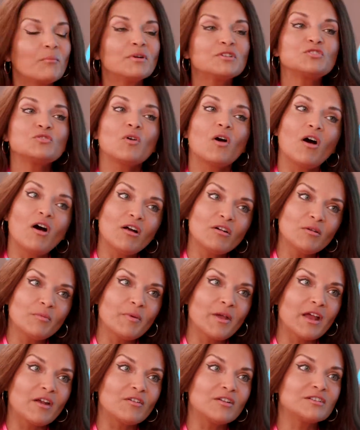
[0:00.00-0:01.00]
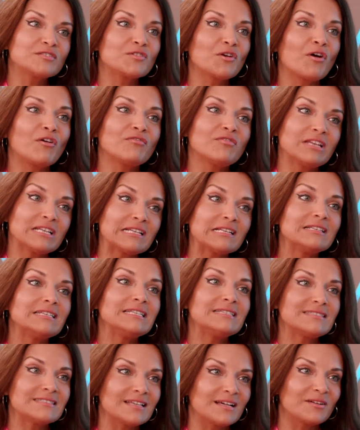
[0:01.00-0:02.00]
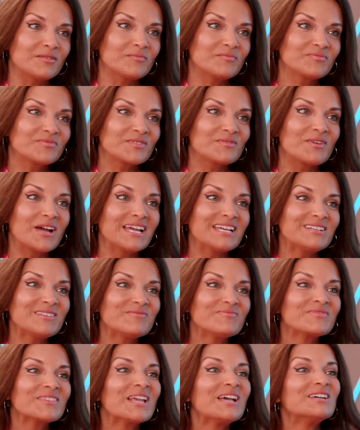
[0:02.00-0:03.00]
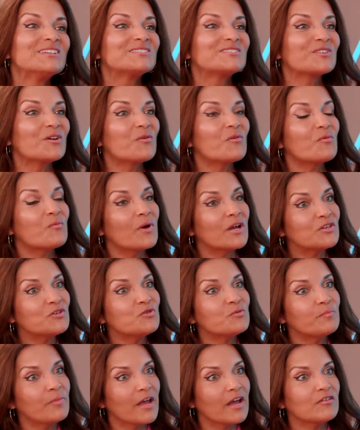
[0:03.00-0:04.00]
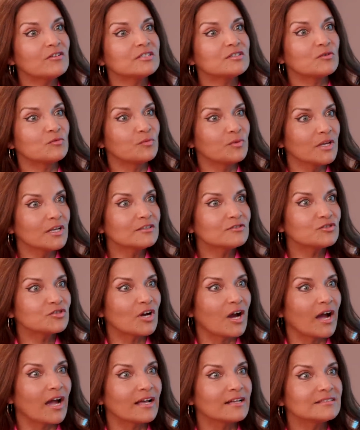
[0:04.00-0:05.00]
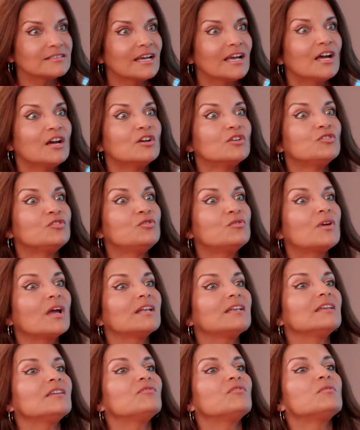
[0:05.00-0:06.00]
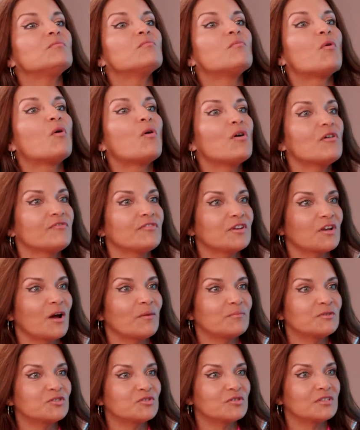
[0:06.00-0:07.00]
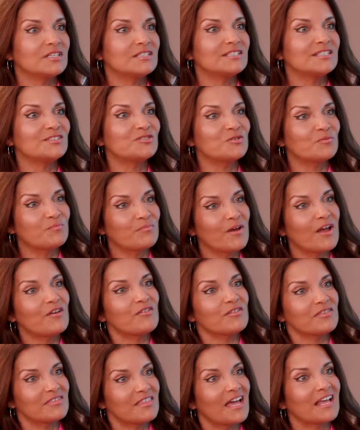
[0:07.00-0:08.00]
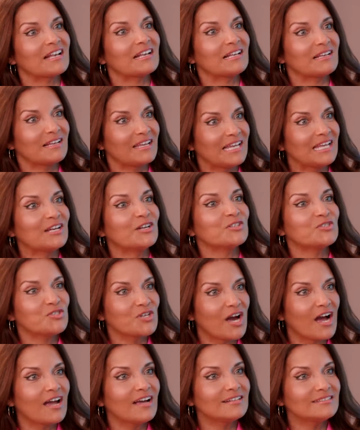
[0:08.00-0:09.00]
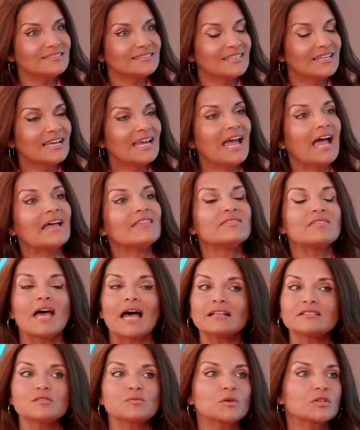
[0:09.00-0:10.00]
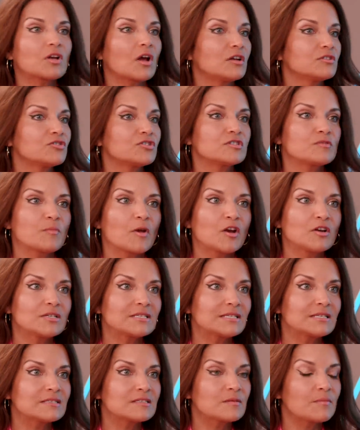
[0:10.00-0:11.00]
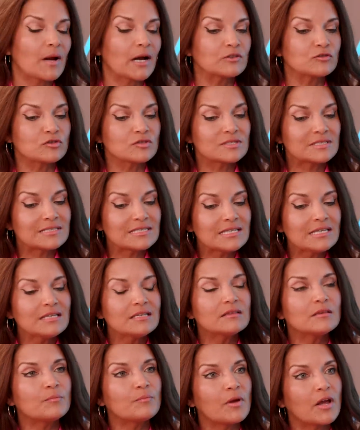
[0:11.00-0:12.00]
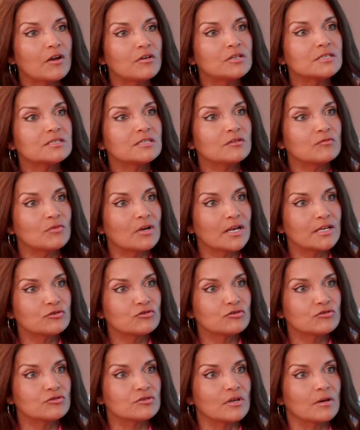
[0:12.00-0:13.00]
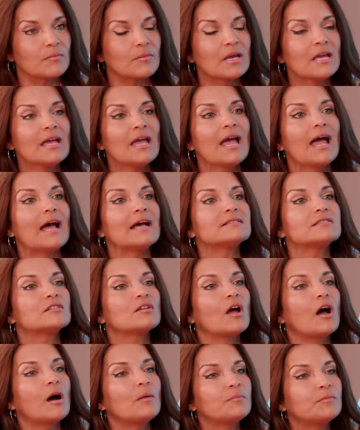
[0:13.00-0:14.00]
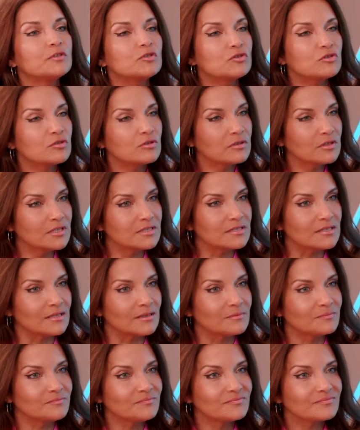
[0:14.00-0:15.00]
but you are a parent of little Lisa, mm-hmm. right? So when you parent a real child, you get even more of an opportunity to parent that inner child. And that's what conscious parenting is about to see the parenting relationship as an opportunity